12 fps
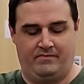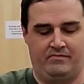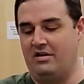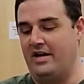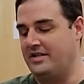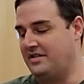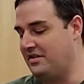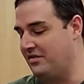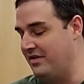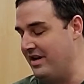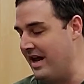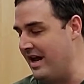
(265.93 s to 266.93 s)
All right, so
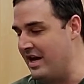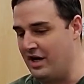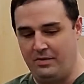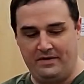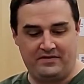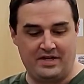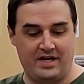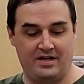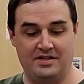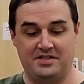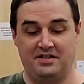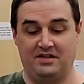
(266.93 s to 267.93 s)
now we've got our
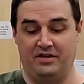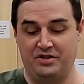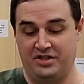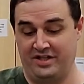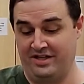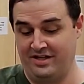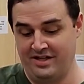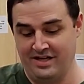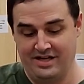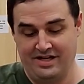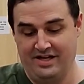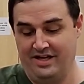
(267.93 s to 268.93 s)
solution.
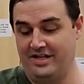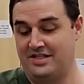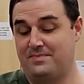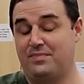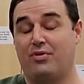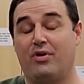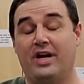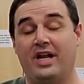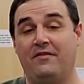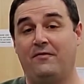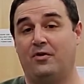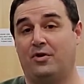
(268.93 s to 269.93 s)
It's
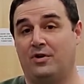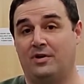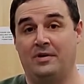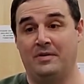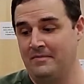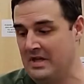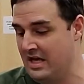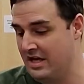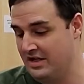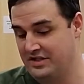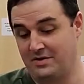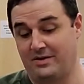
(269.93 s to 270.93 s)
pretty full,
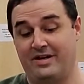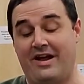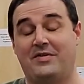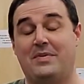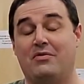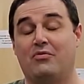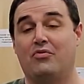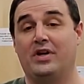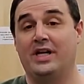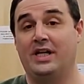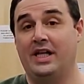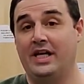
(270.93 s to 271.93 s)
so we're gonna have to be
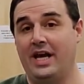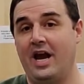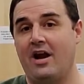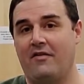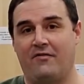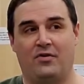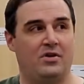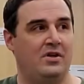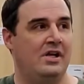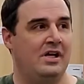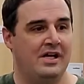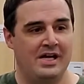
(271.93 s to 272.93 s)
really
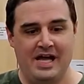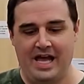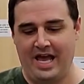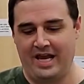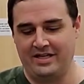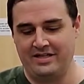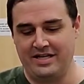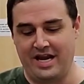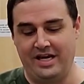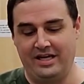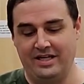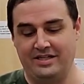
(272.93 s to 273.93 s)
careful and
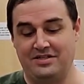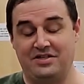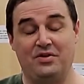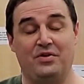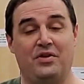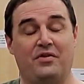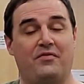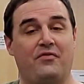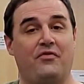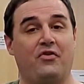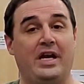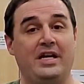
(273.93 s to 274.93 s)
take it to the
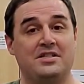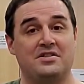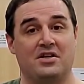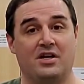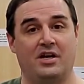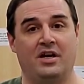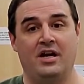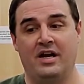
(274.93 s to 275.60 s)
freezer,